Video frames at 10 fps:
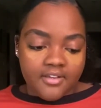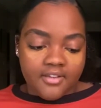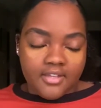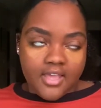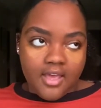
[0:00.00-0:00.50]

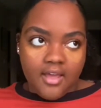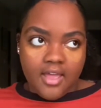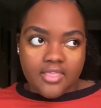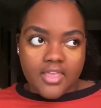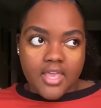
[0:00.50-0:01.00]
Yeah,
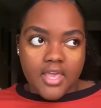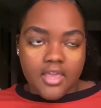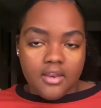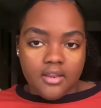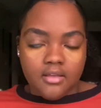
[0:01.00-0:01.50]
and
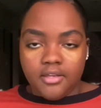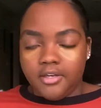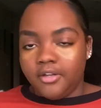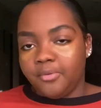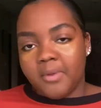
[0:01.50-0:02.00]
then, you
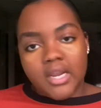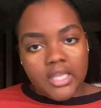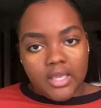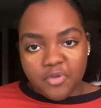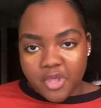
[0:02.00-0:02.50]
know,
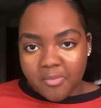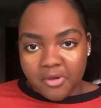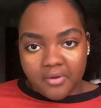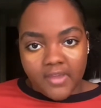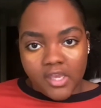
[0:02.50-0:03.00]
Normani with her
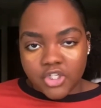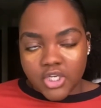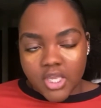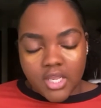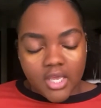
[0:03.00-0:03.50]
motivation,